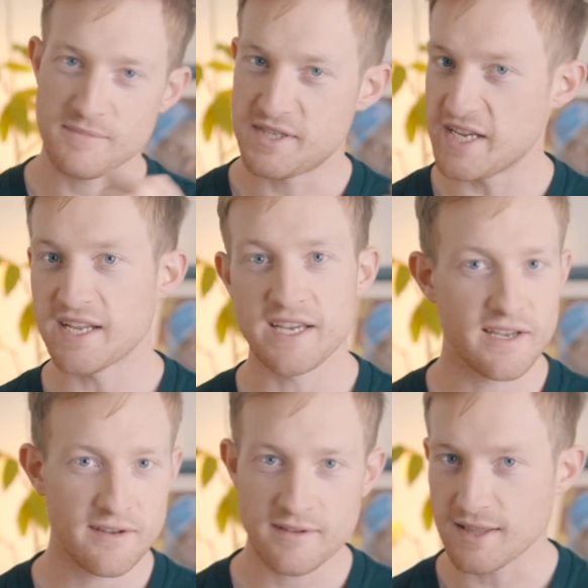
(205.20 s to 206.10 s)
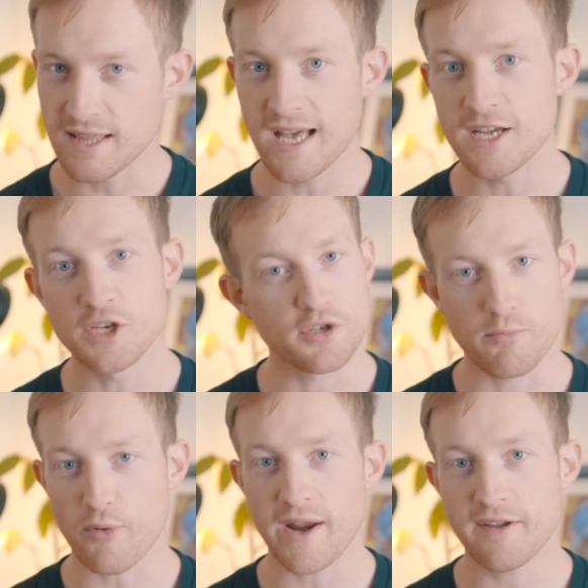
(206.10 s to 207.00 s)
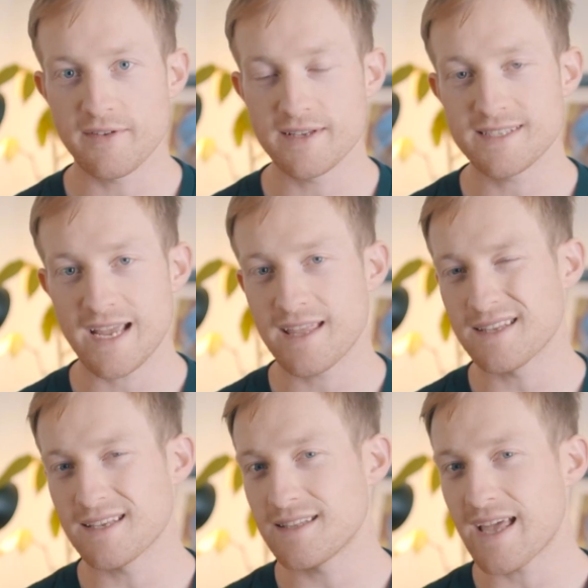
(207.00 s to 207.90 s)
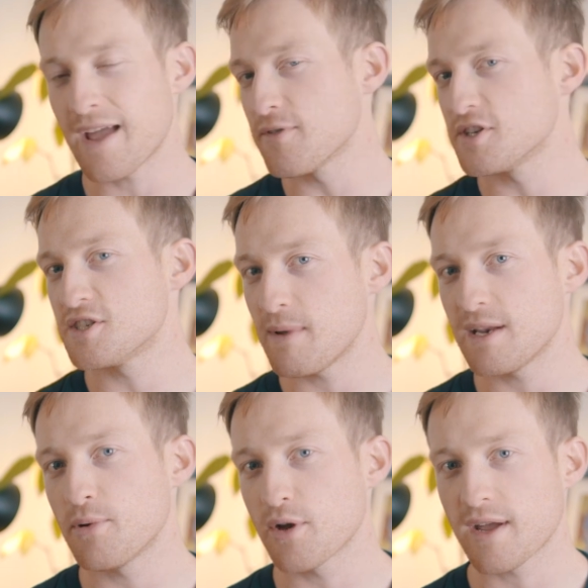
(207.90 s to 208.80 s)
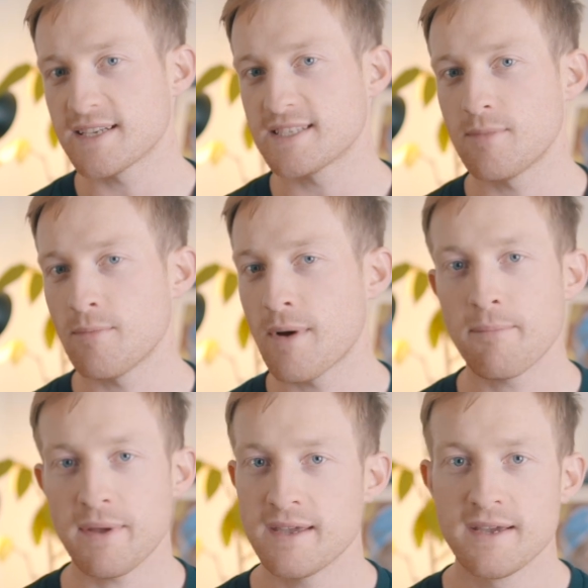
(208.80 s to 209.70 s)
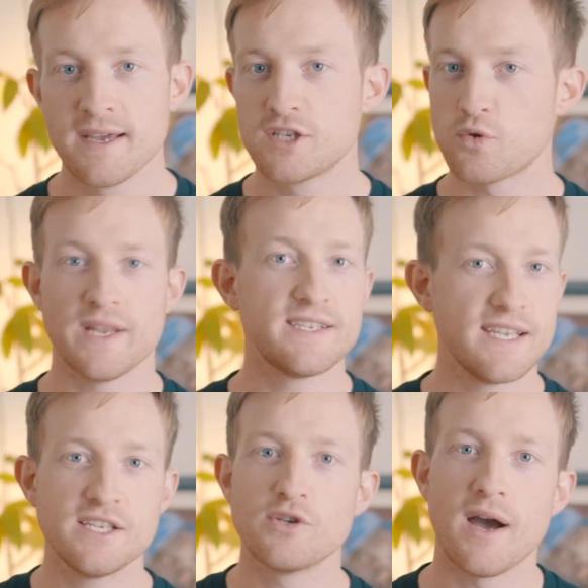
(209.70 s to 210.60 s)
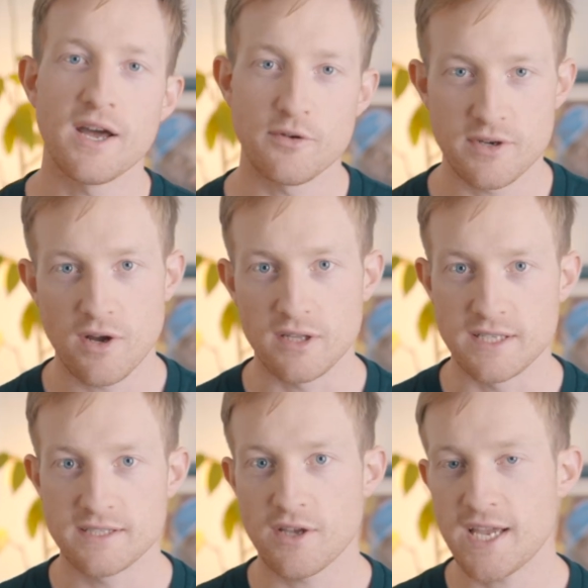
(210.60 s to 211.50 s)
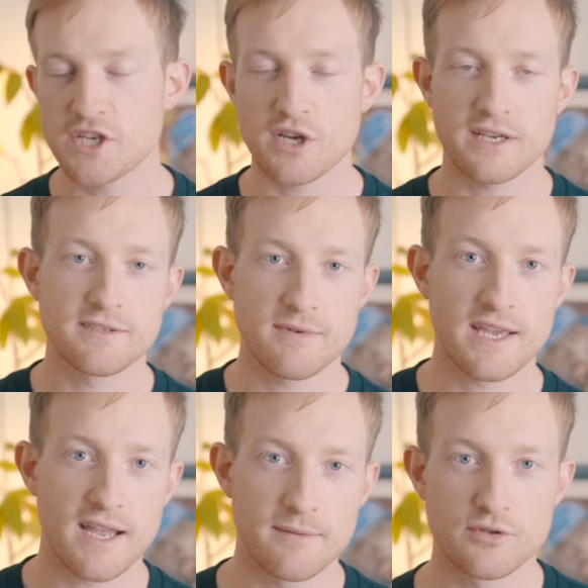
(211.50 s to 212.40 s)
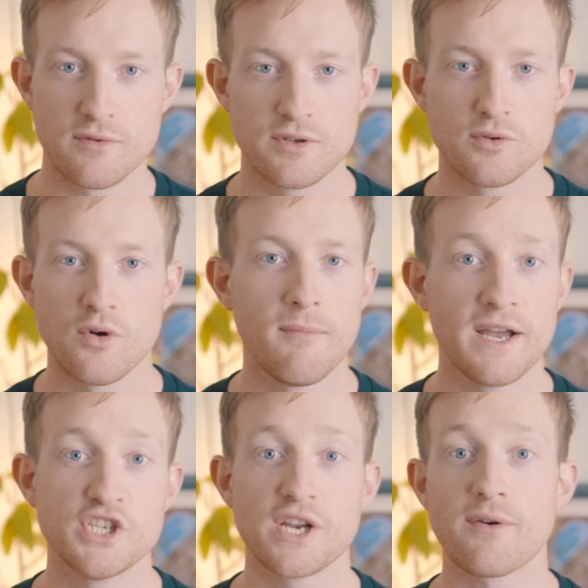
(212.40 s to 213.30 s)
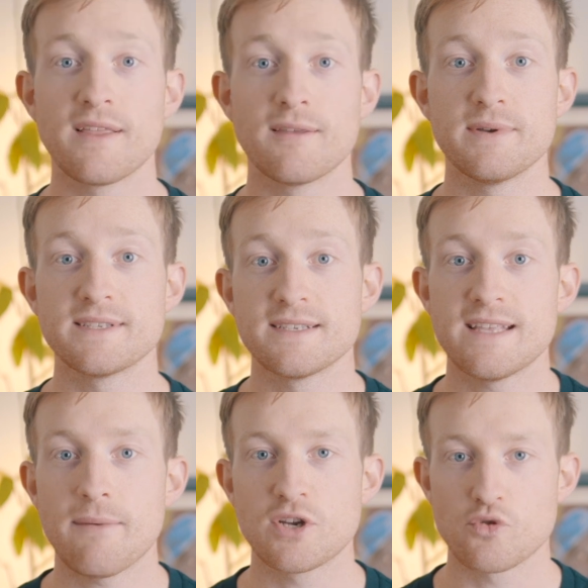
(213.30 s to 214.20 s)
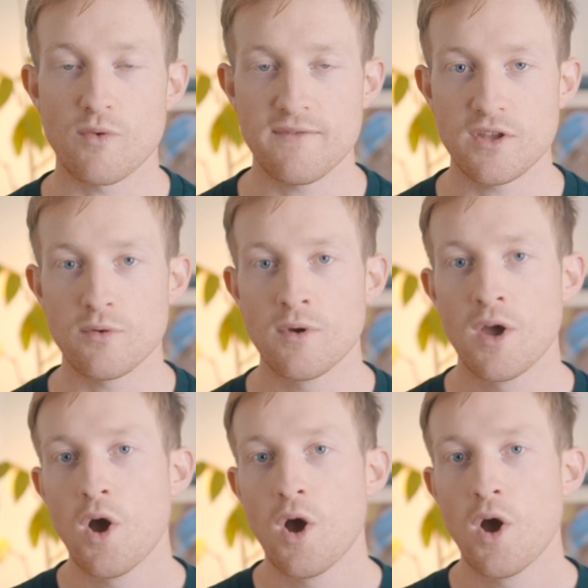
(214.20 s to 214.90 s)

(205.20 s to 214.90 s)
dinner, lunch, breakfast, and the average spend per customer might be $20 to $100. So each customer that comes through the door might generate the business that much revenue.